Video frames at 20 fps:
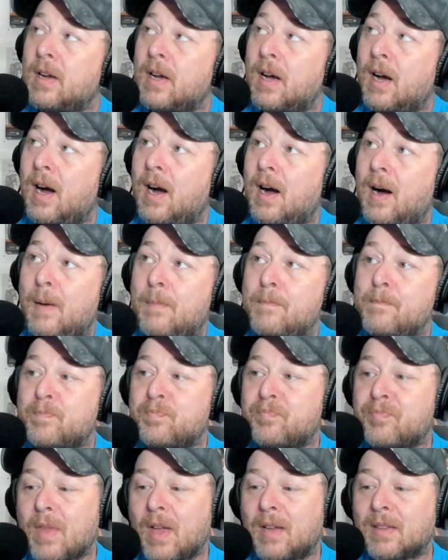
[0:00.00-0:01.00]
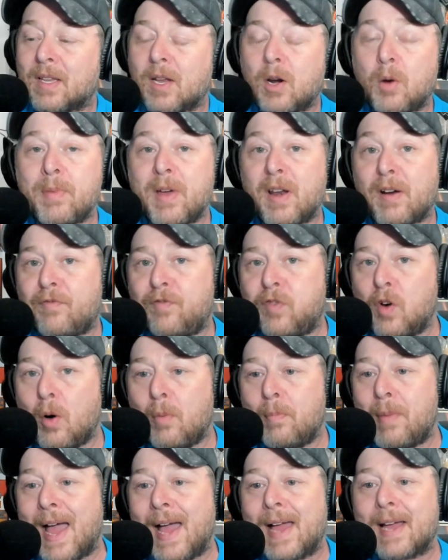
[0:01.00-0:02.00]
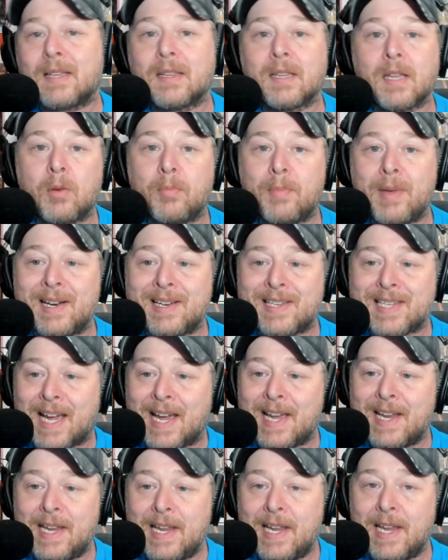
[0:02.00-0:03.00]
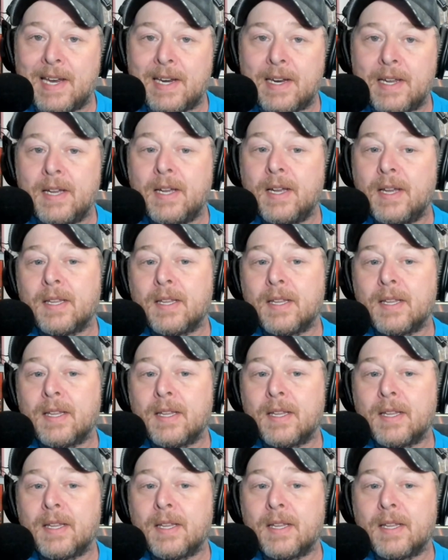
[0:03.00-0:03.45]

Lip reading: a little bit of fullback, a little bit of tight end,